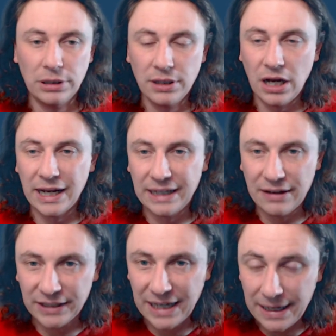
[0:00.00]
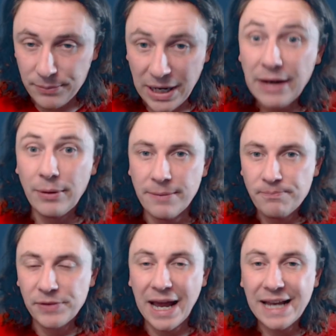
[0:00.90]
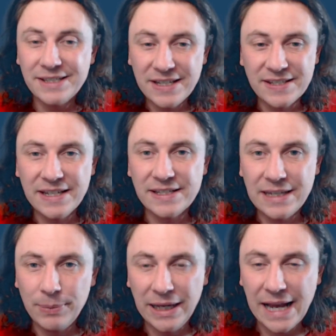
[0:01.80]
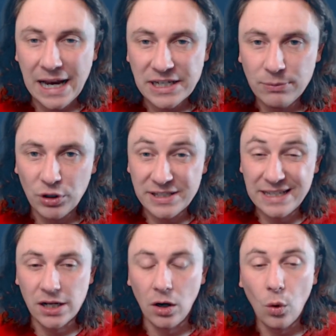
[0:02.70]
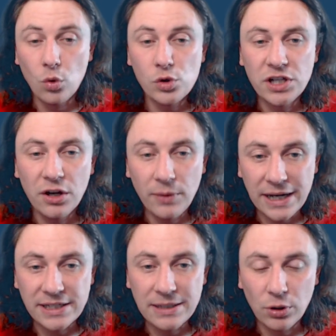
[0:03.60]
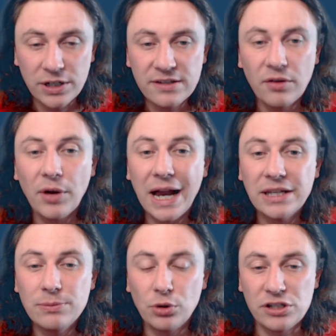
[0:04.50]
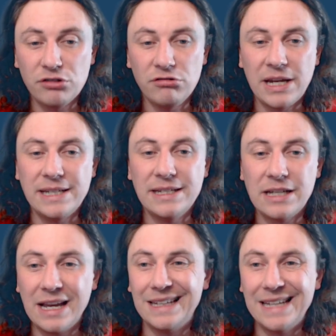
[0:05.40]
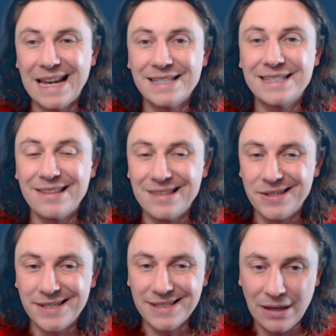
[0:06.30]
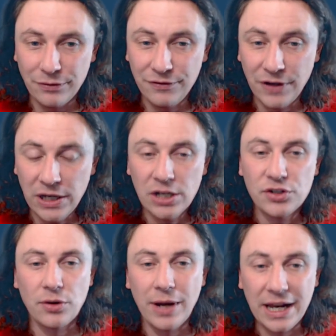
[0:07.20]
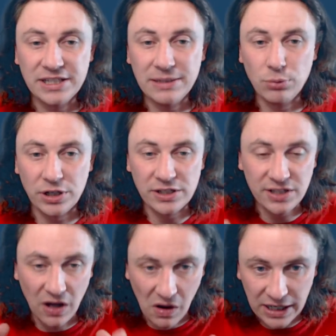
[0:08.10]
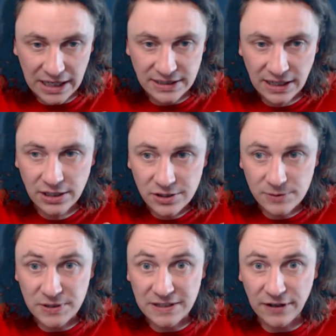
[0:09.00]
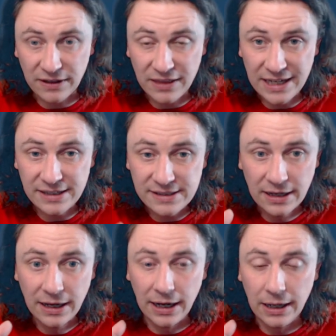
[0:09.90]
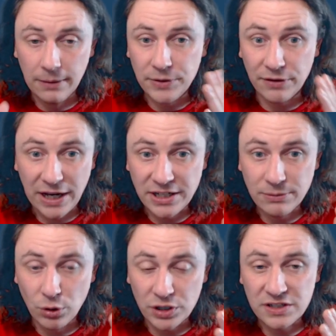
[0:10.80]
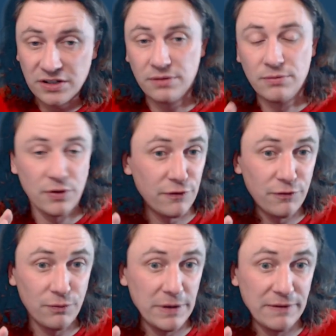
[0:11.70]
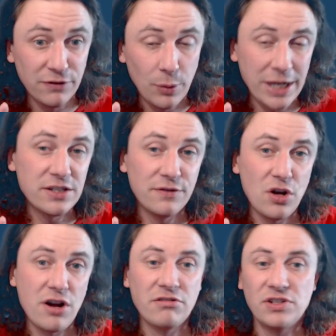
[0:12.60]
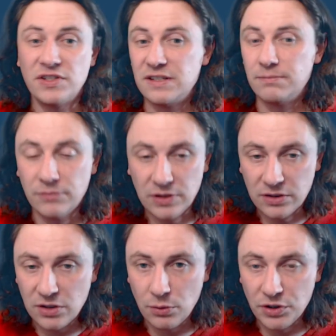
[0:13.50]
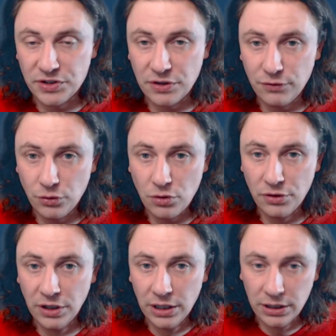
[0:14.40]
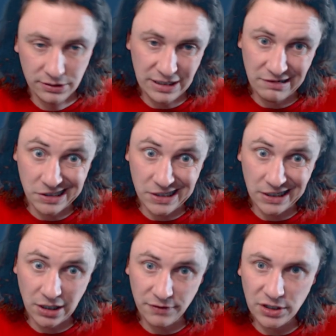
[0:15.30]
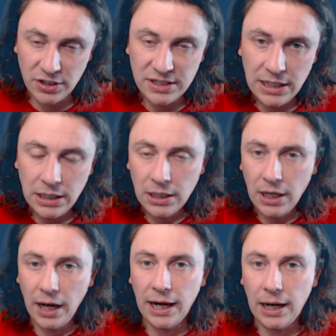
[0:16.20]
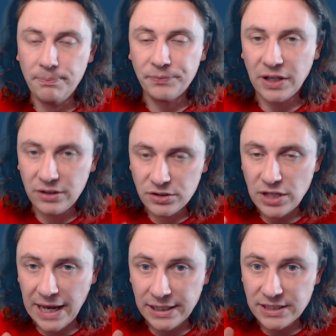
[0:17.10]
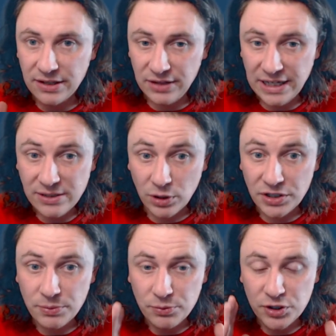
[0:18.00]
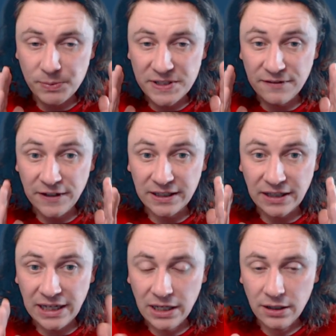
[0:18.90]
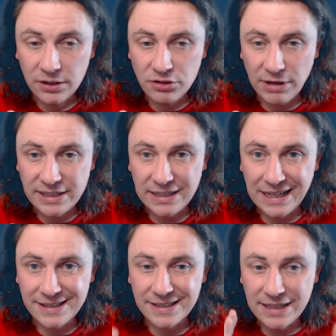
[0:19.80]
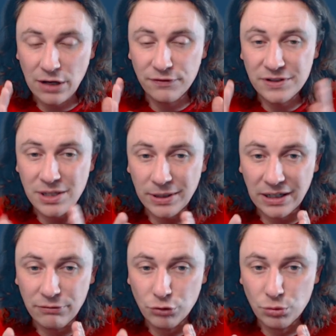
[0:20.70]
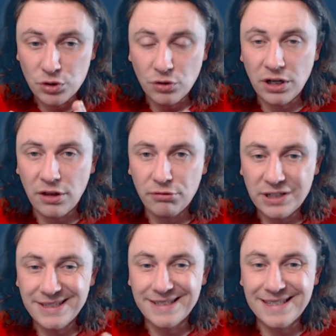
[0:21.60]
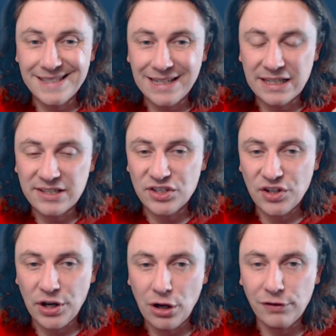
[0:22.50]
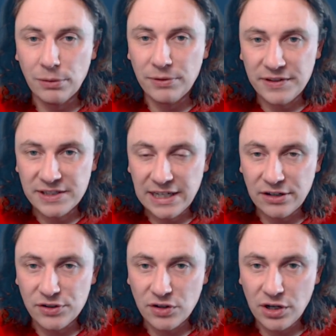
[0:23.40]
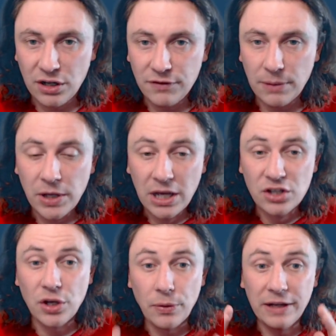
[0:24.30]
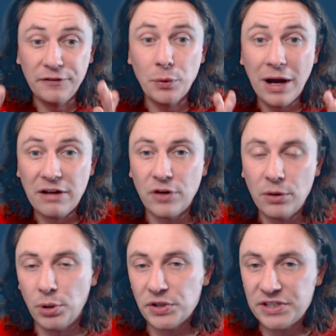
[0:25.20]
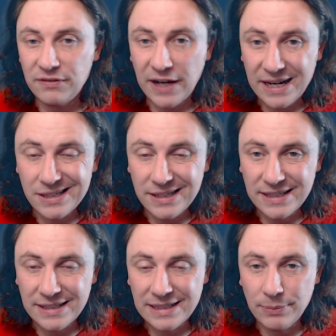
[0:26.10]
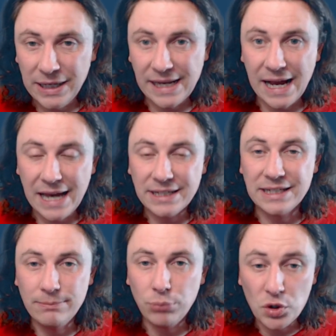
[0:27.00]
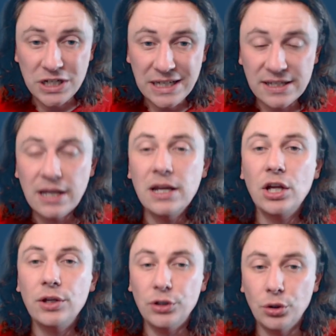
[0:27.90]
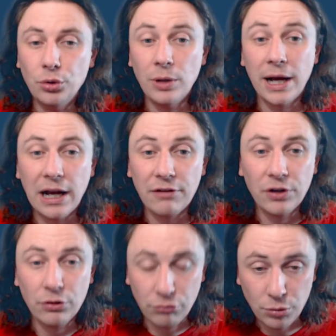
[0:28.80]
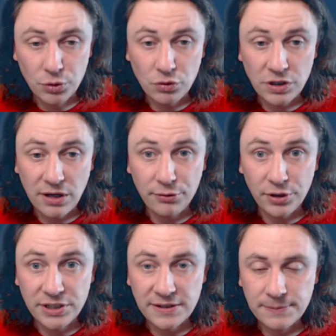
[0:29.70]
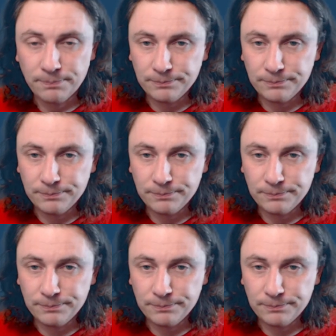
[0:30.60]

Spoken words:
I can never get it. But anyway, anti-CCP antibodies. These are autoantibodies. They are antibodies created against the self. So antibodies target specific things. You have antibodies to the influenza virus, so on and so forth. Dare I say COVID-19. And these ones specifically directed against the self. Typically in rheumatoid arthritis, this is against the synovium and the tenosynovium. So if you have positive anti-CCP antibodies, you have rheumatoid arthritis.